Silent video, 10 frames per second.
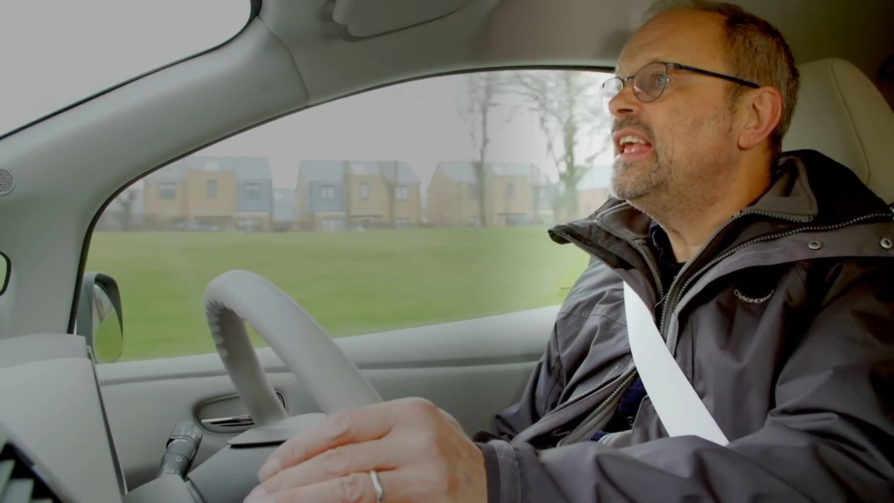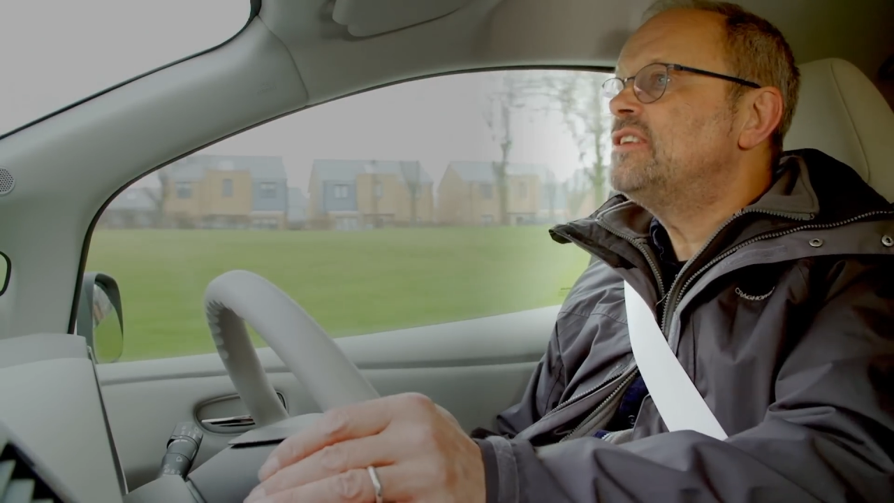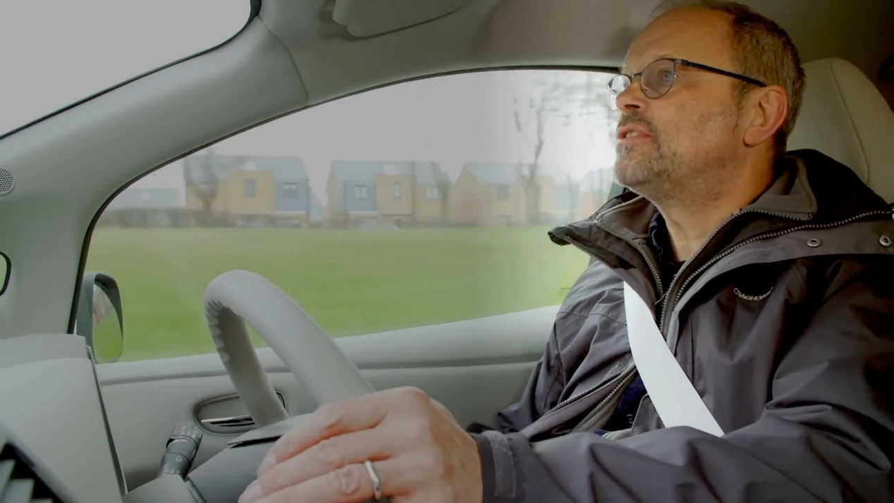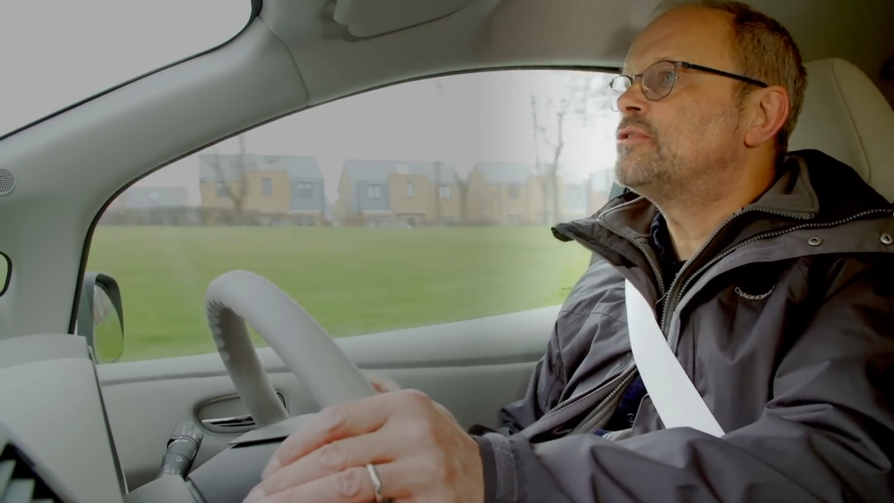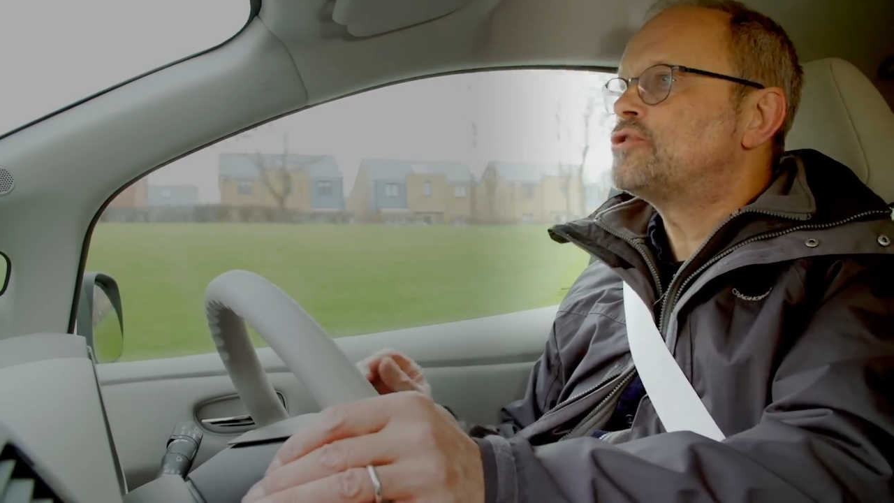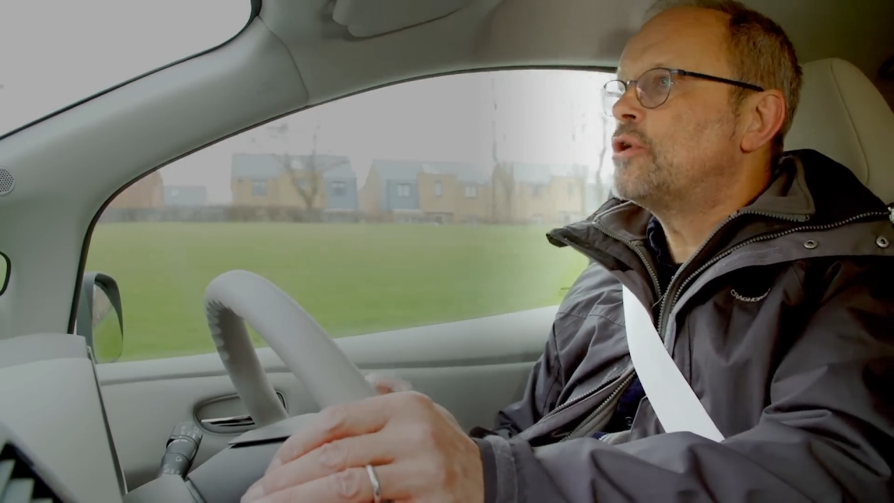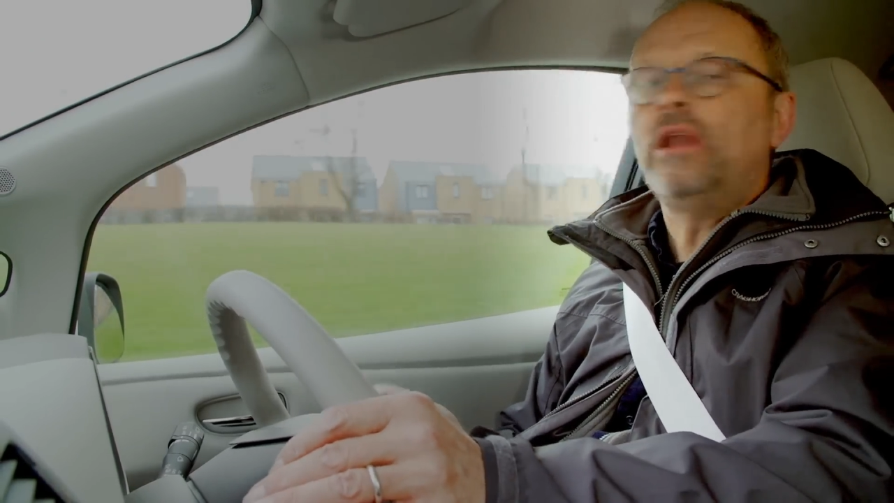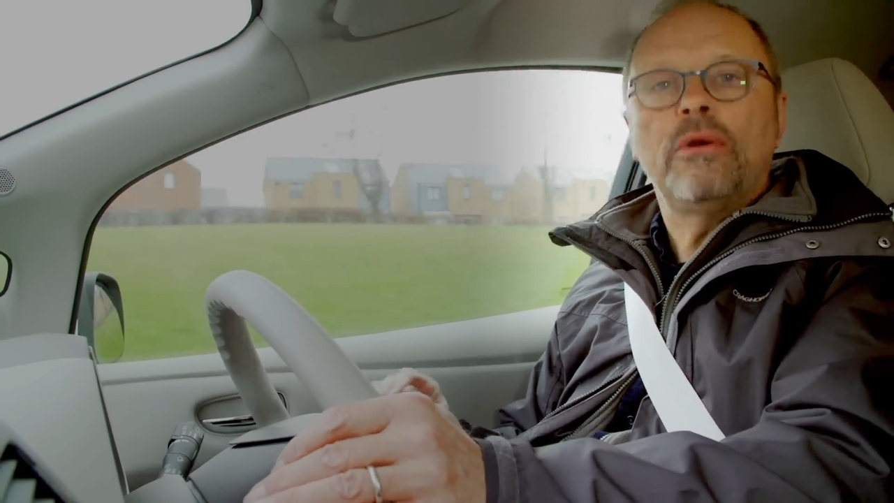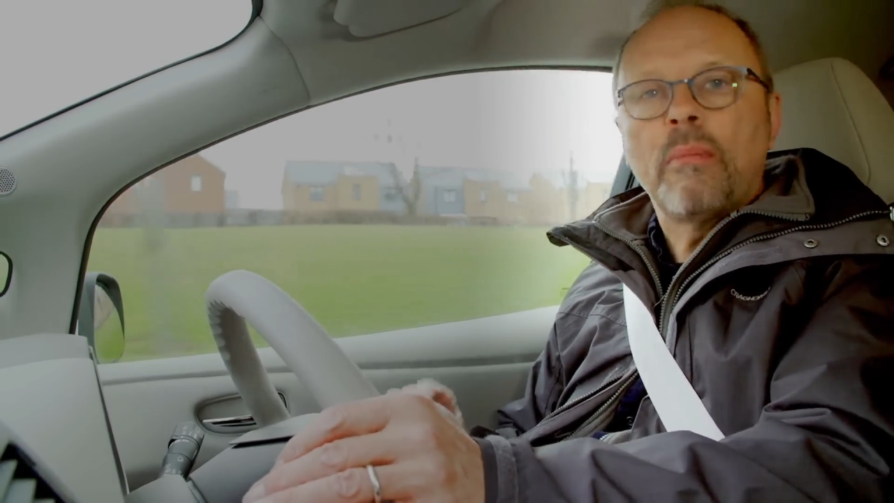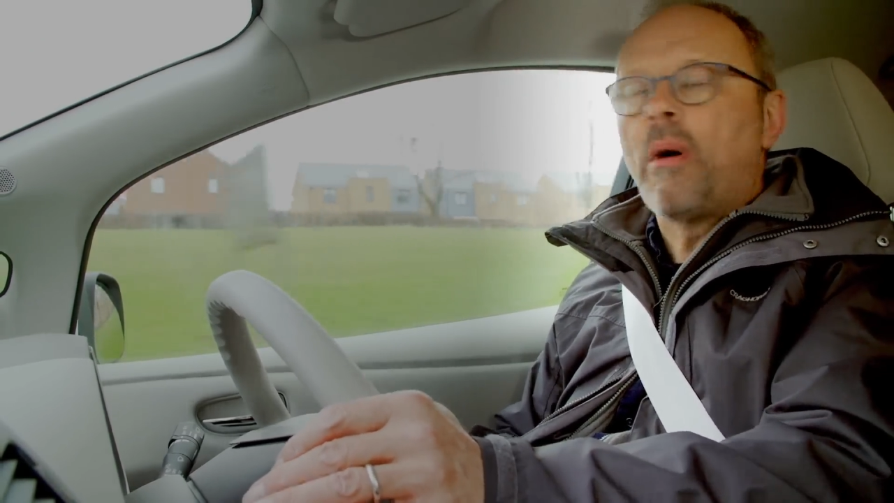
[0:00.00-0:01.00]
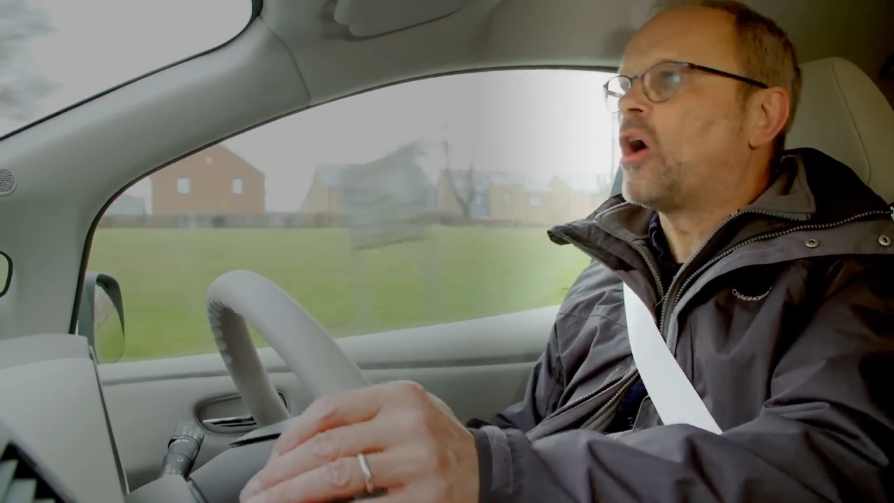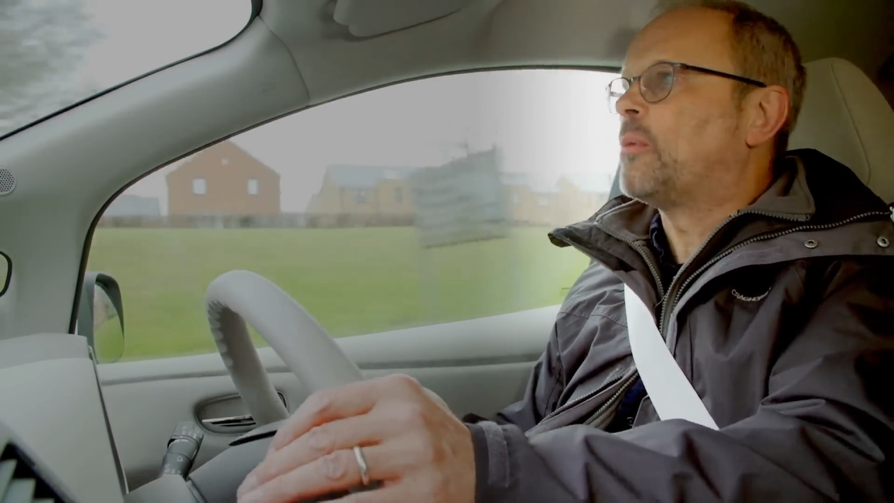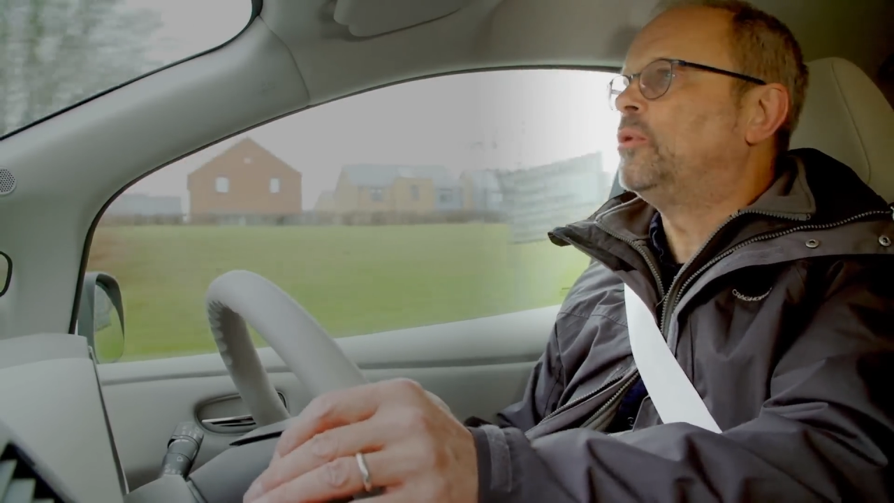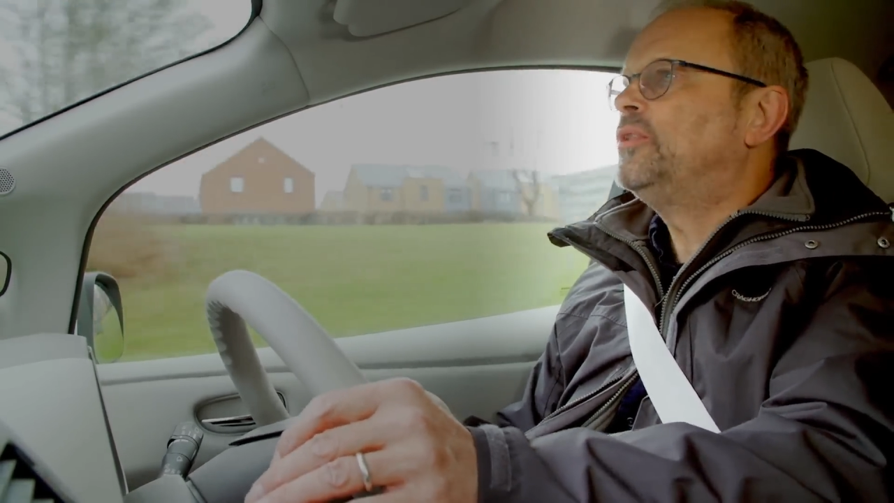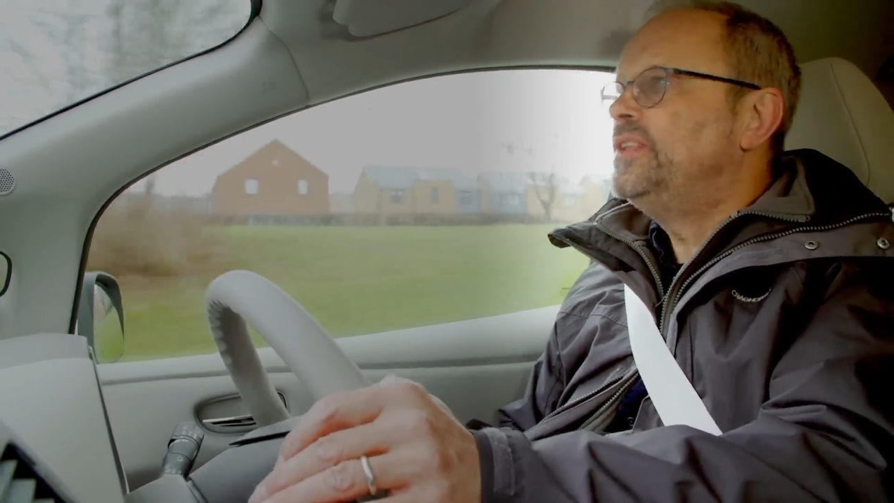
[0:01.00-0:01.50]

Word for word: is the truly remarkable